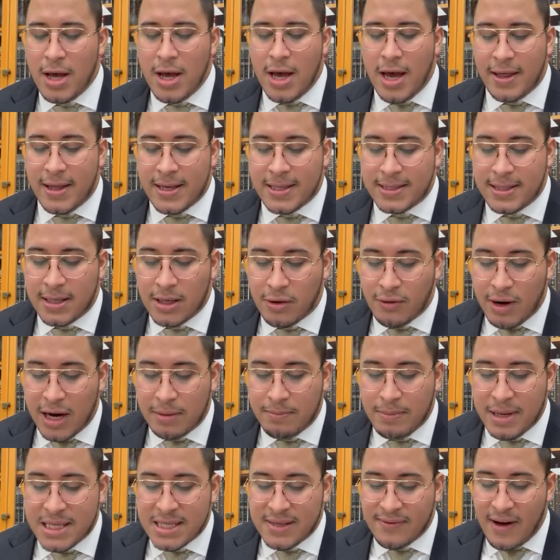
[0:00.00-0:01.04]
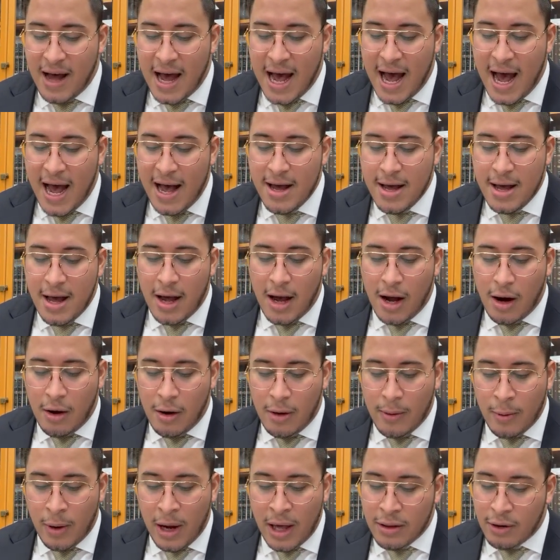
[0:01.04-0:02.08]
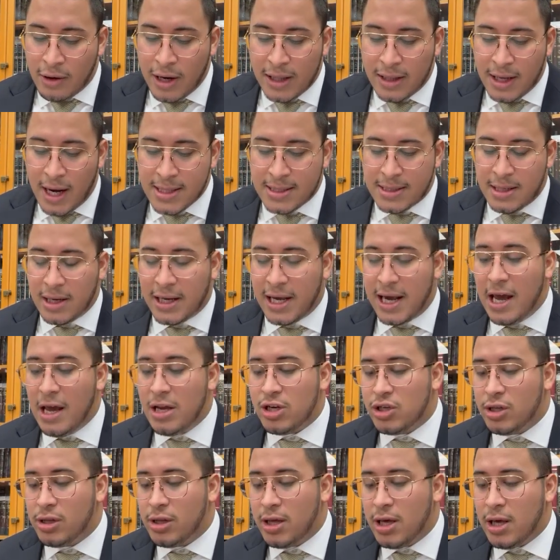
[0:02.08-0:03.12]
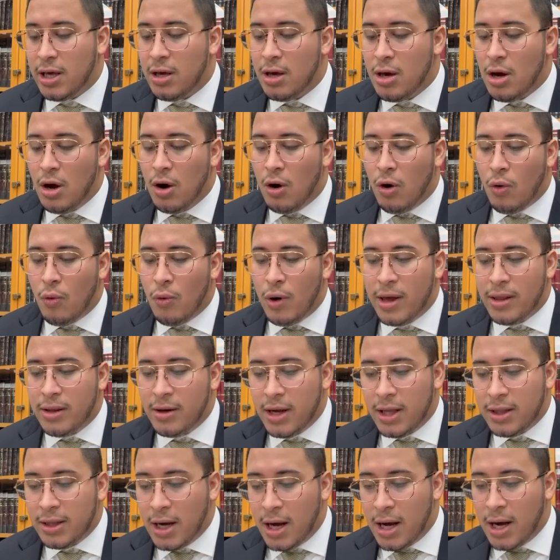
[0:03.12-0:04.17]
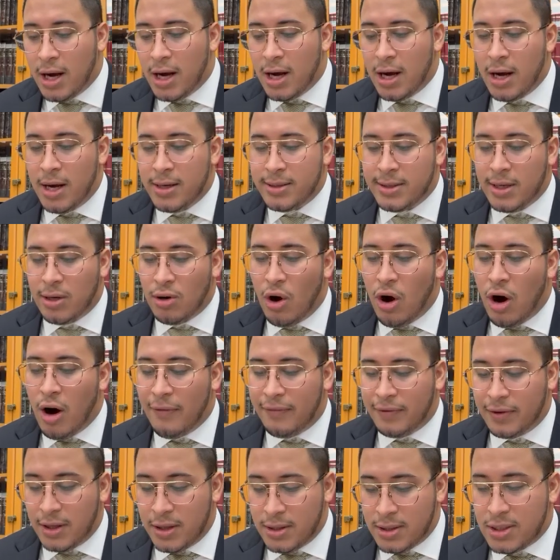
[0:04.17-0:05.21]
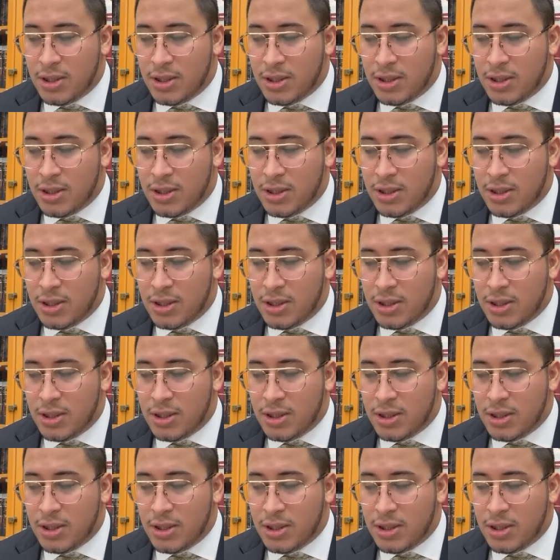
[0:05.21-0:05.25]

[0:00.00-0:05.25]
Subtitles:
This is a great mitzvah, whether he does it occasionally or whether he does it often.